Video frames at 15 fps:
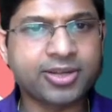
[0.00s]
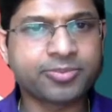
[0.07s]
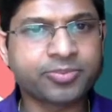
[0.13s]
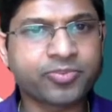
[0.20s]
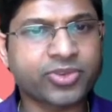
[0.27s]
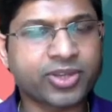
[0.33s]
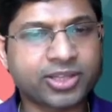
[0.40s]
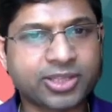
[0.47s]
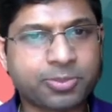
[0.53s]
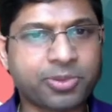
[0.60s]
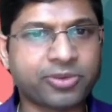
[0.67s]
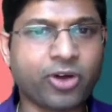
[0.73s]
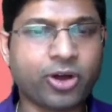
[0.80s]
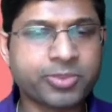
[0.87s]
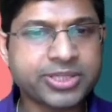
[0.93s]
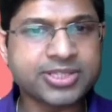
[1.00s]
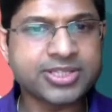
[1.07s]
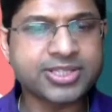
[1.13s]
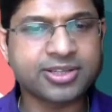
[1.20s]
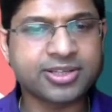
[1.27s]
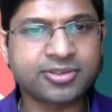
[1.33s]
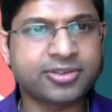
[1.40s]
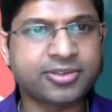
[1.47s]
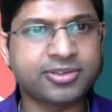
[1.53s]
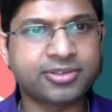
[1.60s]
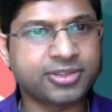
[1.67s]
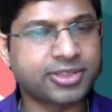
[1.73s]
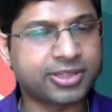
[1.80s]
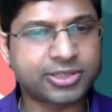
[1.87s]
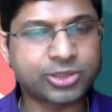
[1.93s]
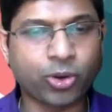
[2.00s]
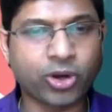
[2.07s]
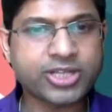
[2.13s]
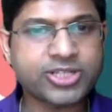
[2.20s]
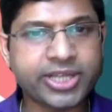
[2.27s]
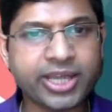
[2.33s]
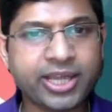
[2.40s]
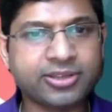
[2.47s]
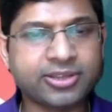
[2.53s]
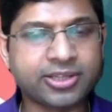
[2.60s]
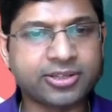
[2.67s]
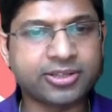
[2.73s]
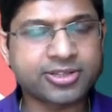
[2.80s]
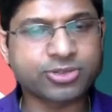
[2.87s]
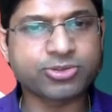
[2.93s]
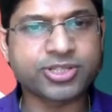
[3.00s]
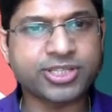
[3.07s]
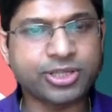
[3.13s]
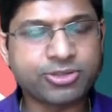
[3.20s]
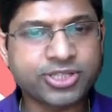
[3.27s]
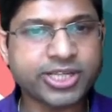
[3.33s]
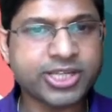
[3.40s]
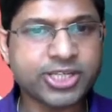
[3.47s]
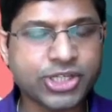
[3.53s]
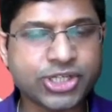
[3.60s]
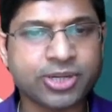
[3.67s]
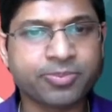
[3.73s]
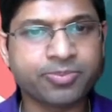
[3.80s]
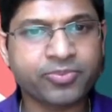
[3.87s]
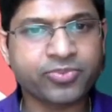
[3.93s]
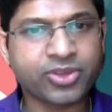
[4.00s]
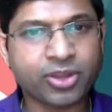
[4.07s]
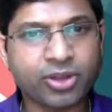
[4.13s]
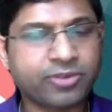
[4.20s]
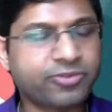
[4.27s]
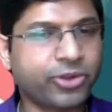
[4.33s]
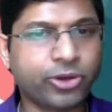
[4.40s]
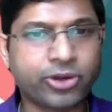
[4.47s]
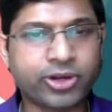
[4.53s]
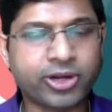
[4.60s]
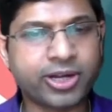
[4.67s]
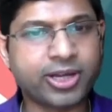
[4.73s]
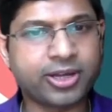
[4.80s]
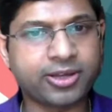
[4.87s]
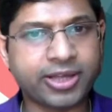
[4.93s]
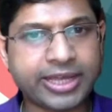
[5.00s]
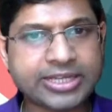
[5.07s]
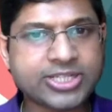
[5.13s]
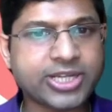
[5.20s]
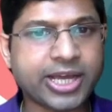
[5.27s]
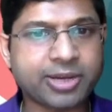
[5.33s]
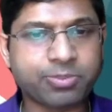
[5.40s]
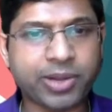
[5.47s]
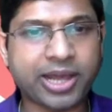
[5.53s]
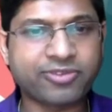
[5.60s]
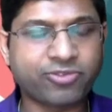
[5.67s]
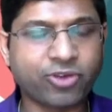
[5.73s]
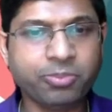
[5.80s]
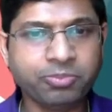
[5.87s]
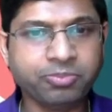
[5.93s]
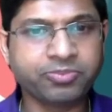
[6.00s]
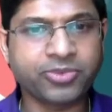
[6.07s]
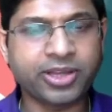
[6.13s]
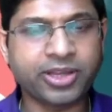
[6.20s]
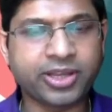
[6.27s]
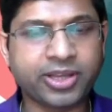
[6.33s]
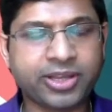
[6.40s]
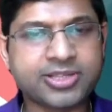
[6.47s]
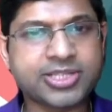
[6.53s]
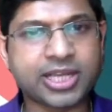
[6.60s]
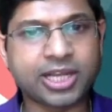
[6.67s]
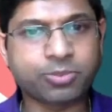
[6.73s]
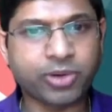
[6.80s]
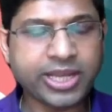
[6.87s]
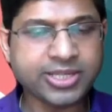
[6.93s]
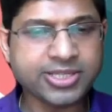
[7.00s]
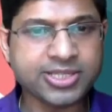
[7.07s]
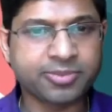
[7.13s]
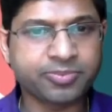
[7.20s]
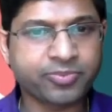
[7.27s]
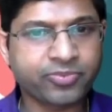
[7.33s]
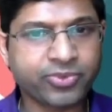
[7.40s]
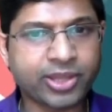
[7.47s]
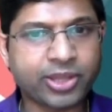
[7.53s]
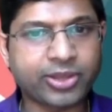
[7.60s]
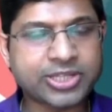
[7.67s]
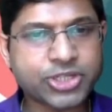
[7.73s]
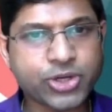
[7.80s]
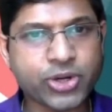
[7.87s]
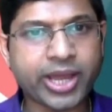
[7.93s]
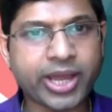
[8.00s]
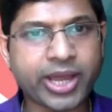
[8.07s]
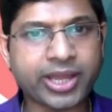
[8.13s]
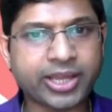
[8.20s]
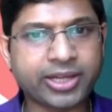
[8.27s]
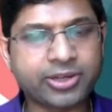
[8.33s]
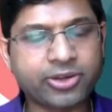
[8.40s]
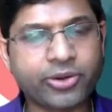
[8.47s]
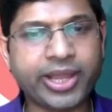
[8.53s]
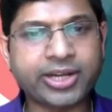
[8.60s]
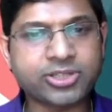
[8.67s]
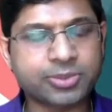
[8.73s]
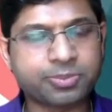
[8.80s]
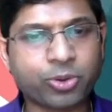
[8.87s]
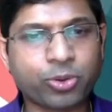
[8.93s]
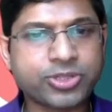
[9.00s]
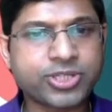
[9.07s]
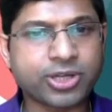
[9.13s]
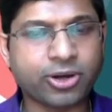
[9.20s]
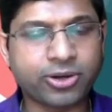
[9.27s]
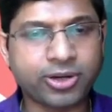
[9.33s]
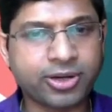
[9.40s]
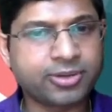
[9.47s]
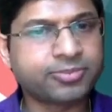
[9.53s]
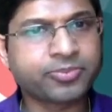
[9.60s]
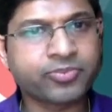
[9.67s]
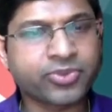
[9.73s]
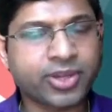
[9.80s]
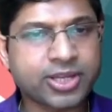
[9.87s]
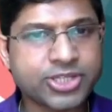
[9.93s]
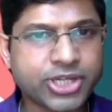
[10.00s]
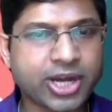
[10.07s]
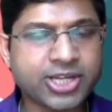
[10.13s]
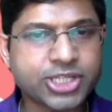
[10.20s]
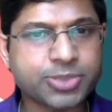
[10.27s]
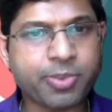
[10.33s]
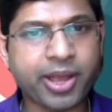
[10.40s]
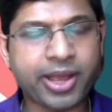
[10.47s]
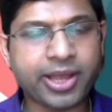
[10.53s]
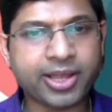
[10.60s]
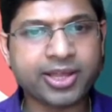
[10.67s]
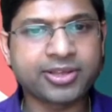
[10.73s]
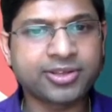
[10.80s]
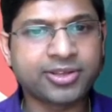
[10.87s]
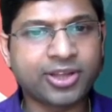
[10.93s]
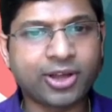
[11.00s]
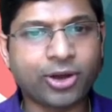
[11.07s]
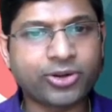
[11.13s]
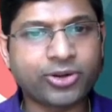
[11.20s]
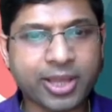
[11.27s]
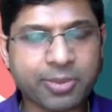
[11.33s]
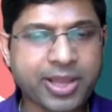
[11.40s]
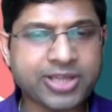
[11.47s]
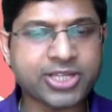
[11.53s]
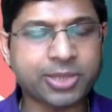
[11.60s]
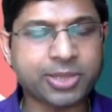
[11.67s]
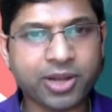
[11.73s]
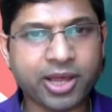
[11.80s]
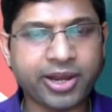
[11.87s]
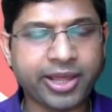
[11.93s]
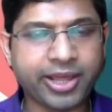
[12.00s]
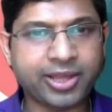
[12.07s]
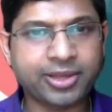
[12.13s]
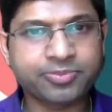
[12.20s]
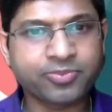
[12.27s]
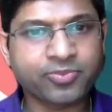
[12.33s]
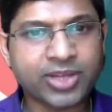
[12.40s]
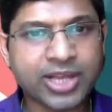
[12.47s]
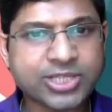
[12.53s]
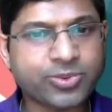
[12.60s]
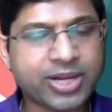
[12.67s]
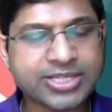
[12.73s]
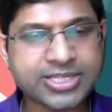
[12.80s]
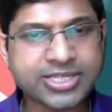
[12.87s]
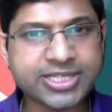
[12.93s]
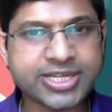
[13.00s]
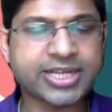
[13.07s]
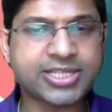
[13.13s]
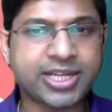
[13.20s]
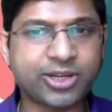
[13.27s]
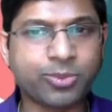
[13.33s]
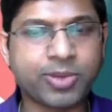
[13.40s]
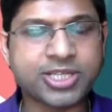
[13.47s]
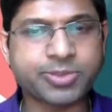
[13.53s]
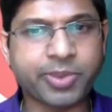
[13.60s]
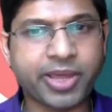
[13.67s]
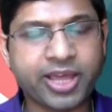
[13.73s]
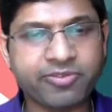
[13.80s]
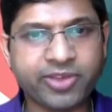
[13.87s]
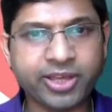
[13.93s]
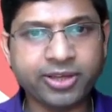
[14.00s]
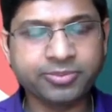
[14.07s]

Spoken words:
the performance, the quality, the resource usage of your entire platform in a single place. You can track and create reports on chargeback, on capacity planning, as well as detect anomalous behavior.